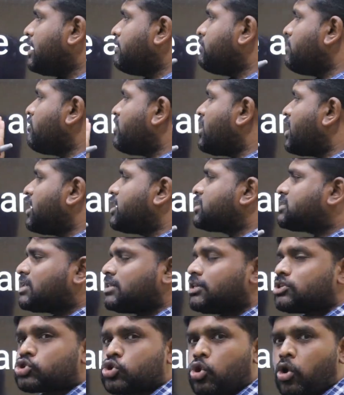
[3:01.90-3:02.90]
then we will
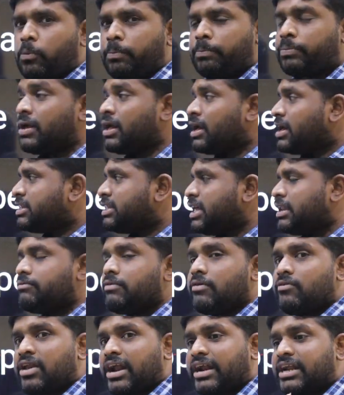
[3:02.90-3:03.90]
understand the scope,
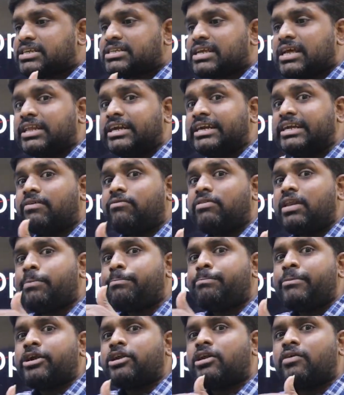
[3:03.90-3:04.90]
then we will understand the
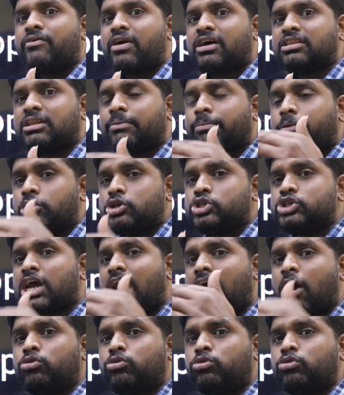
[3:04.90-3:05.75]
development of anthropology,